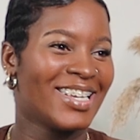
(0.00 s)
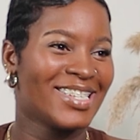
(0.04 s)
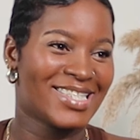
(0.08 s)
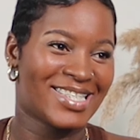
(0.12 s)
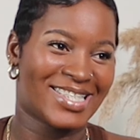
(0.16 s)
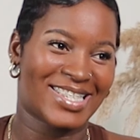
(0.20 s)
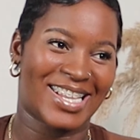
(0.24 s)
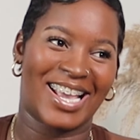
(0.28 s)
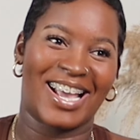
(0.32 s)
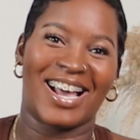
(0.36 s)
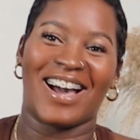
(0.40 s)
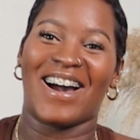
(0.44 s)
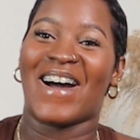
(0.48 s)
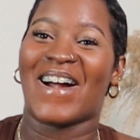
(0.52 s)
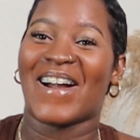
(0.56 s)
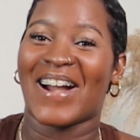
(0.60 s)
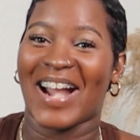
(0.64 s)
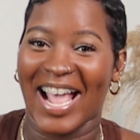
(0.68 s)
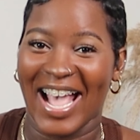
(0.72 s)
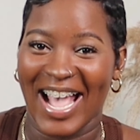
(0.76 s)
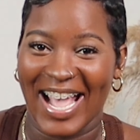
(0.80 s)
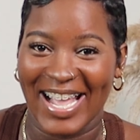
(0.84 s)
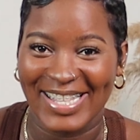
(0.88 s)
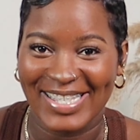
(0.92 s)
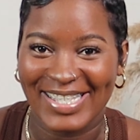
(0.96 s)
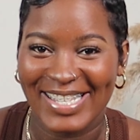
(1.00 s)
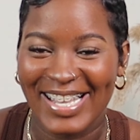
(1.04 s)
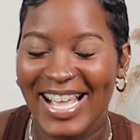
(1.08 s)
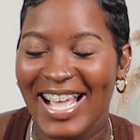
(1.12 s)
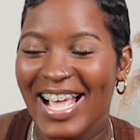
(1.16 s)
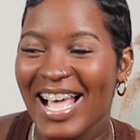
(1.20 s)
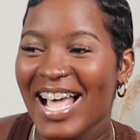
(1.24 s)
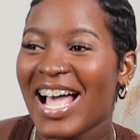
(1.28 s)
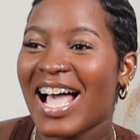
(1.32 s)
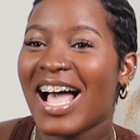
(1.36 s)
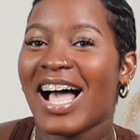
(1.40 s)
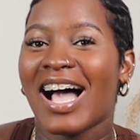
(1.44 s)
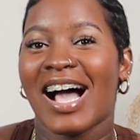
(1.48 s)
say, all right,
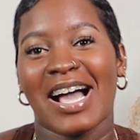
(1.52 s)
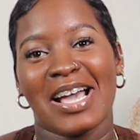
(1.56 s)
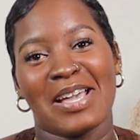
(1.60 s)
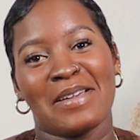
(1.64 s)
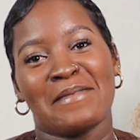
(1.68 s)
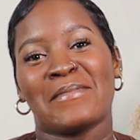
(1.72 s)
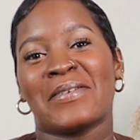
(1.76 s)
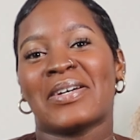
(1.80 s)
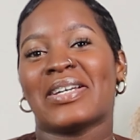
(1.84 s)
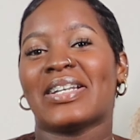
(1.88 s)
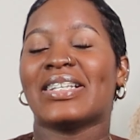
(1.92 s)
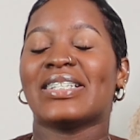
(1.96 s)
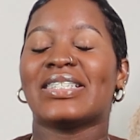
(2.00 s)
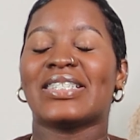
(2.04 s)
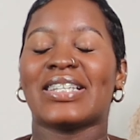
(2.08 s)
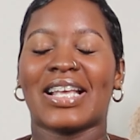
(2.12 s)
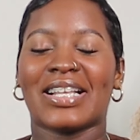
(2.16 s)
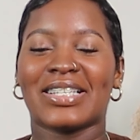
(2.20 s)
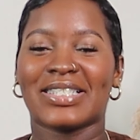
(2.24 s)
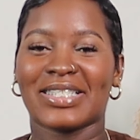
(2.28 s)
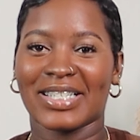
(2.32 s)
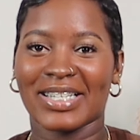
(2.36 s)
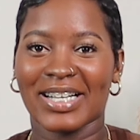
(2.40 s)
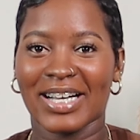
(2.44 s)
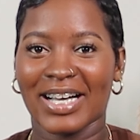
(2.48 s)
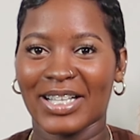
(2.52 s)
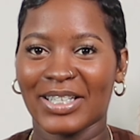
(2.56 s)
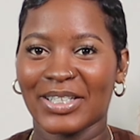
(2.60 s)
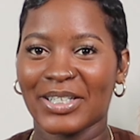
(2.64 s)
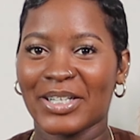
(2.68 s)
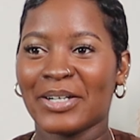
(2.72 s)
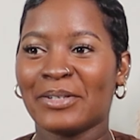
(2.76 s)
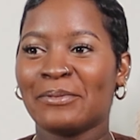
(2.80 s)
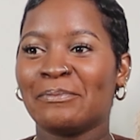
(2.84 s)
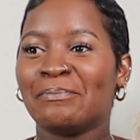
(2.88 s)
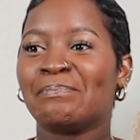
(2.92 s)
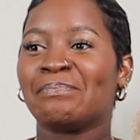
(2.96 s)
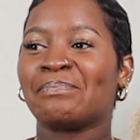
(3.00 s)
I am gonna change the
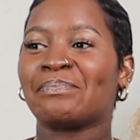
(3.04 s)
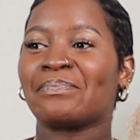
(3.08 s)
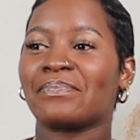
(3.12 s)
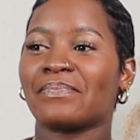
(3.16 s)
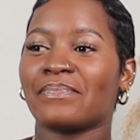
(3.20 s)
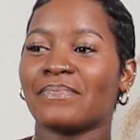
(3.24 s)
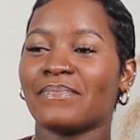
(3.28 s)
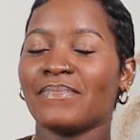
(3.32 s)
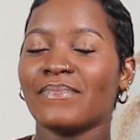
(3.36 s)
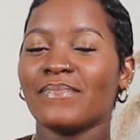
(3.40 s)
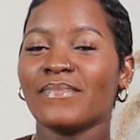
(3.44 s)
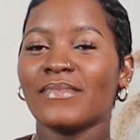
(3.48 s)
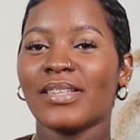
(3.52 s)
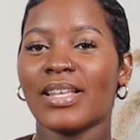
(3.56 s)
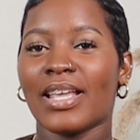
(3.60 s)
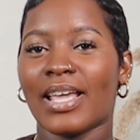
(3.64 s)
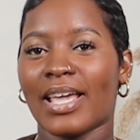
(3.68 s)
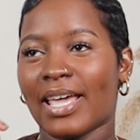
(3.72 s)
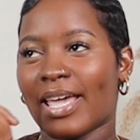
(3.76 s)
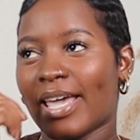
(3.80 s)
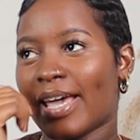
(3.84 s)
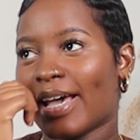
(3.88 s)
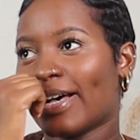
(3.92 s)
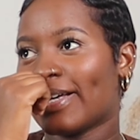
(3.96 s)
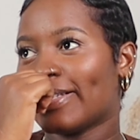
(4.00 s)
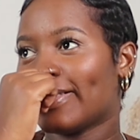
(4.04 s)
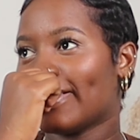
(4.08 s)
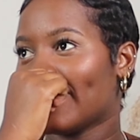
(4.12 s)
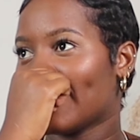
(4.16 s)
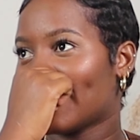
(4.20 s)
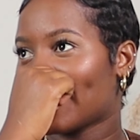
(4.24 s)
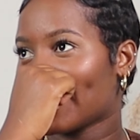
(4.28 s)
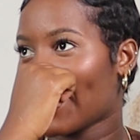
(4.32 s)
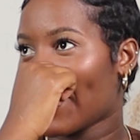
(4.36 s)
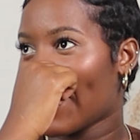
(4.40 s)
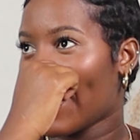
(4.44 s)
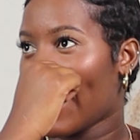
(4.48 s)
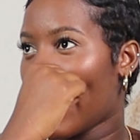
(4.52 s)
color. And
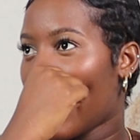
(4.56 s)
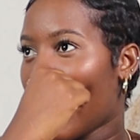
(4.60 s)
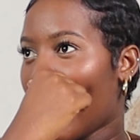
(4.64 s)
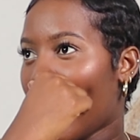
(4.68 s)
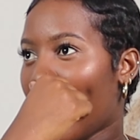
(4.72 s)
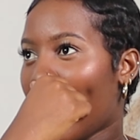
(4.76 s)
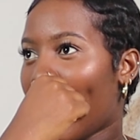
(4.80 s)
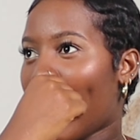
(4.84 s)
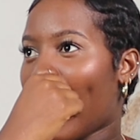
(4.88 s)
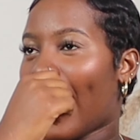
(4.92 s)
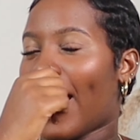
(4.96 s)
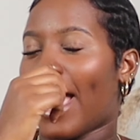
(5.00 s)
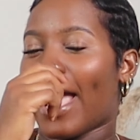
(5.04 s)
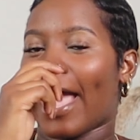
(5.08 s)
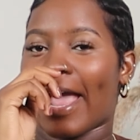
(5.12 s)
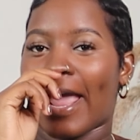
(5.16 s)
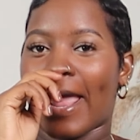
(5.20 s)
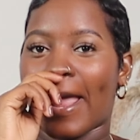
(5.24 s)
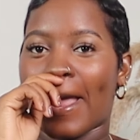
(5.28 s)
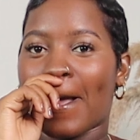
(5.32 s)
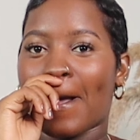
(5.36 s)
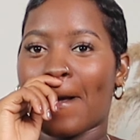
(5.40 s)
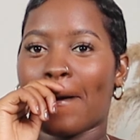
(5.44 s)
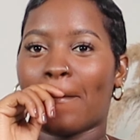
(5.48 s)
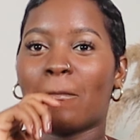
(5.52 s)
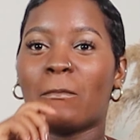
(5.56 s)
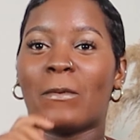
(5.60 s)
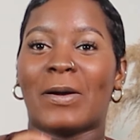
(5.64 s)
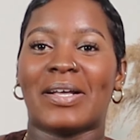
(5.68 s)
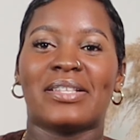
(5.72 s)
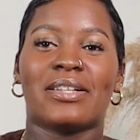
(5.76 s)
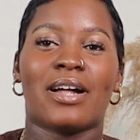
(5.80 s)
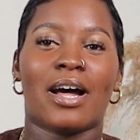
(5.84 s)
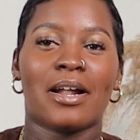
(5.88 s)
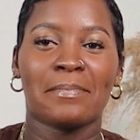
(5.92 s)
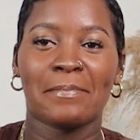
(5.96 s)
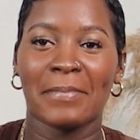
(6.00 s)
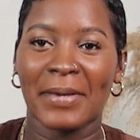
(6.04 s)
I
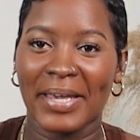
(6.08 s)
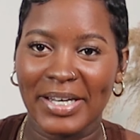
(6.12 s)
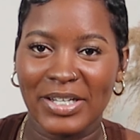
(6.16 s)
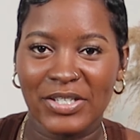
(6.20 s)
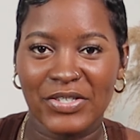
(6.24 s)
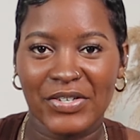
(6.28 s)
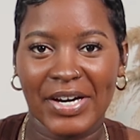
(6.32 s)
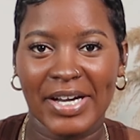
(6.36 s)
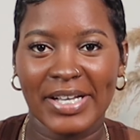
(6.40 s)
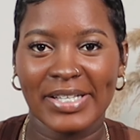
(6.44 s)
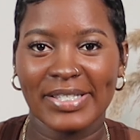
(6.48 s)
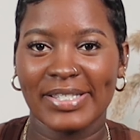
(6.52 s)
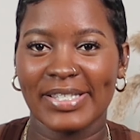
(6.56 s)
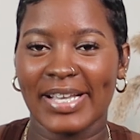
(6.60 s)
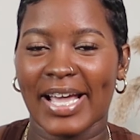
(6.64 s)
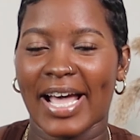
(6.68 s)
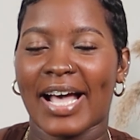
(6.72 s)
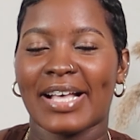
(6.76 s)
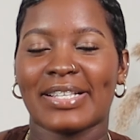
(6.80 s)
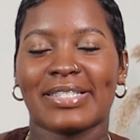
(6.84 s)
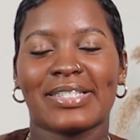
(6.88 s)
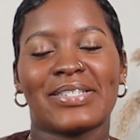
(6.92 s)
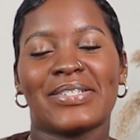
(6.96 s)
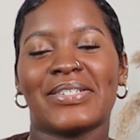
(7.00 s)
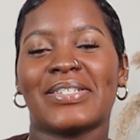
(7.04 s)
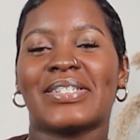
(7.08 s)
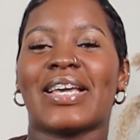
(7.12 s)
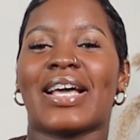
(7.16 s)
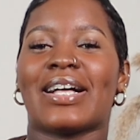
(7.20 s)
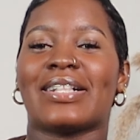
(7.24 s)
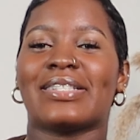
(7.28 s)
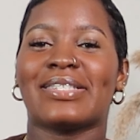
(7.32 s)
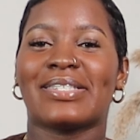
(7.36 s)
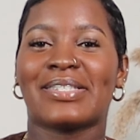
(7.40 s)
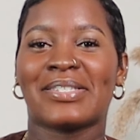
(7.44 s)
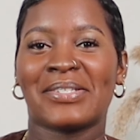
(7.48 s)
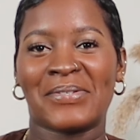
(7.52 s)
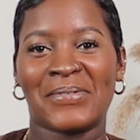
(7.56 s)
went on Pinterest, as good
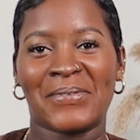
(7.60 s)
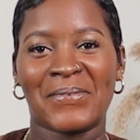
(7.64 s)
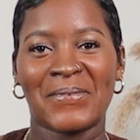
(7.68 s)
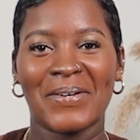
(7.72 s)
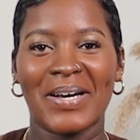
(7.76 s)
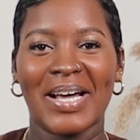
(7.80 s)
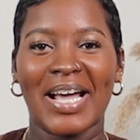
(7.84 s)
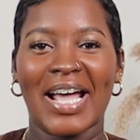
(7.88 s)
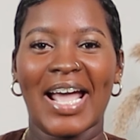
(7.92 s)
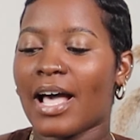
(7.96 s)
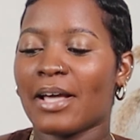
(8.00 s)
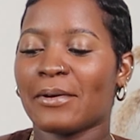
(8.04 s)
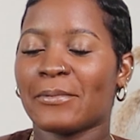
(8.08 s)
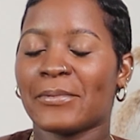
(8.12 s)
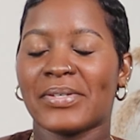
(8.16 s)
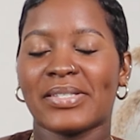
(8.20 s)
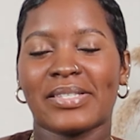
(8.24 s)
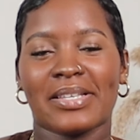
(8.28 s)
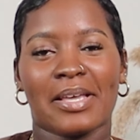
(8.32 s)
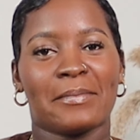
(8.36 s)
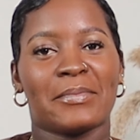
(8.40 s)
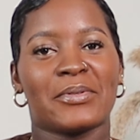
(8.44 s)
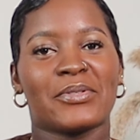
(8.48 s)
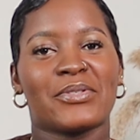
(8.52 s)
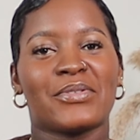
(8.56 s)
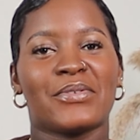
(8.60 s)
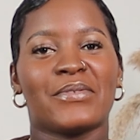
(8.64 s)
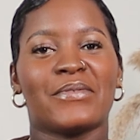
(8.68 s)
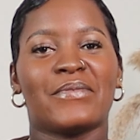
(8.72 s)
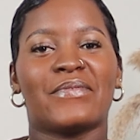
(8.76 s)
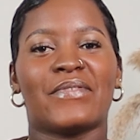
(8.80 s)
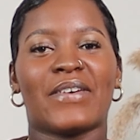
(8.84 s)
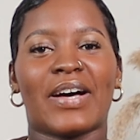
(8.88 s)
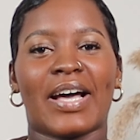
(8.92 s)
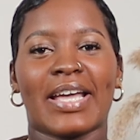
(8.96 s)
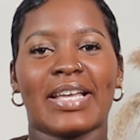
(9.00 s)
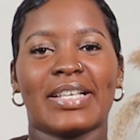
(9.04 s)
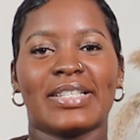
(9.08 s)
gals do. I was able to
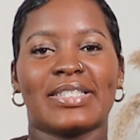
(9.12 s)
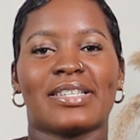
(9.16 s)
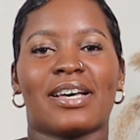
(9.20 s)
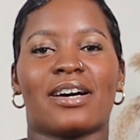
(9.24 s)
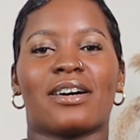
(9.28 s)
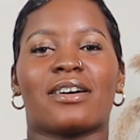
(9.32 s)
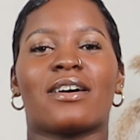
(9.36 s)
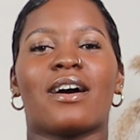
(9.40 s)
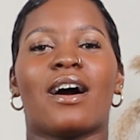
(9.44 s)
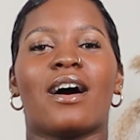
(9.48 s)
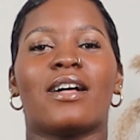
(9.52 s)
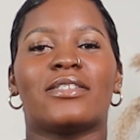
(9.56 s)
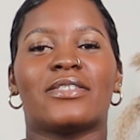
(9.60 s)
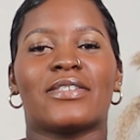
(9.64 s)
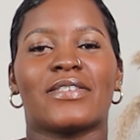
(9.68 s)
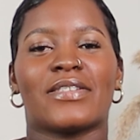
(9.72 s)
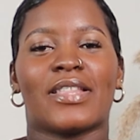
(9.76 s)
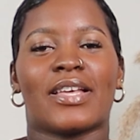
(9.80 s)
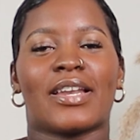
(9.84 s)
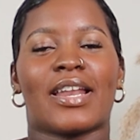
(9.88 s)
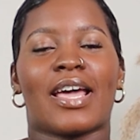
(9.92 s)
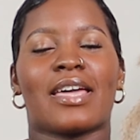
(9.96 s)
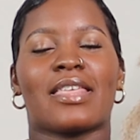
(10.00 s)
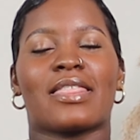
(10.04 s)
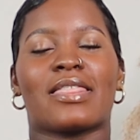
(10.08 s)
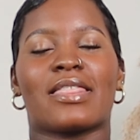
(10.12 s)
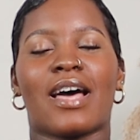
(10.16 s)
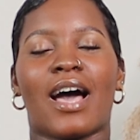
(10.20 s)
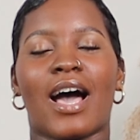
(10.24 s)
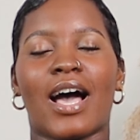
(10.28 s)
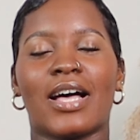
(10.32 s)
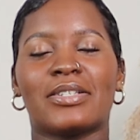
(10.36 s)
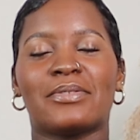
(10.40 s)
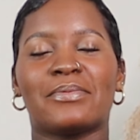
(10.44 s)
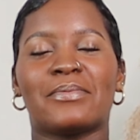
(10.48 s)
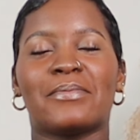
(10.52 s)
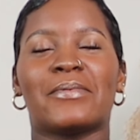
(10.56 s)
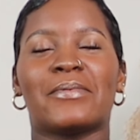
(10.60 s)
find a color that I thought